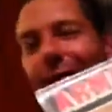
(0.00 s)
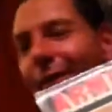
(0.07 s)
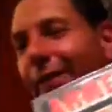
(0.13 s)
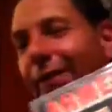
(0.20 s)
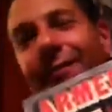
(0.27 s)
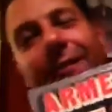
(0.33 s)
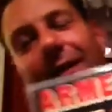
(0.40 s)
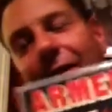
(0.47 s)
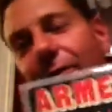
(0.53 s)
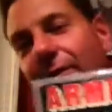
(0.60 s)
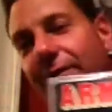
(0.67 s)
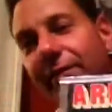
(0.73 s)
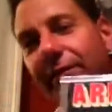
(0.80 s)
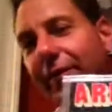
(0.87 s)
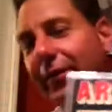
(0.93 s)
the singer
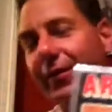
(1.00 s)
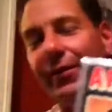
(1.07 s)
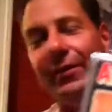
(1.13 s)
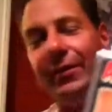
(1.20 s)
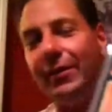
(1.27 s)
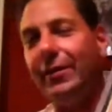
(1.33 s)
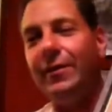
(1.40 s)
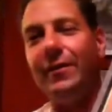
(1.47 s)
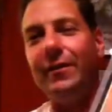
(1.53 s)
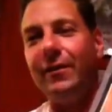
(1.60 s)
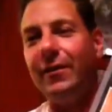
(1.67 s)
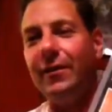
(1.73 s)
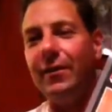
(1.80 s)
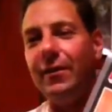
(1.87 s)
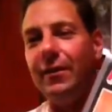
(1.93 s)
is
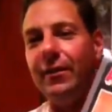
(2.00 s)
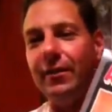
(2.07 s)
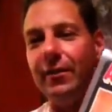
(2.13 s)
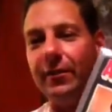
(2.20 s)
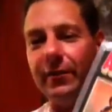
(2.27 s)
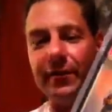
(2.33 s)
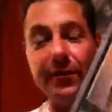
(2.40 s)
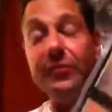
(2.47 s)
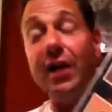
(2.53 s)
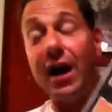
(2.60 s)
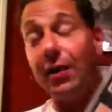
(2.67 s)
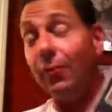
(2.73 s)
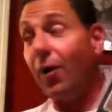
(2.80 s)
this is Knight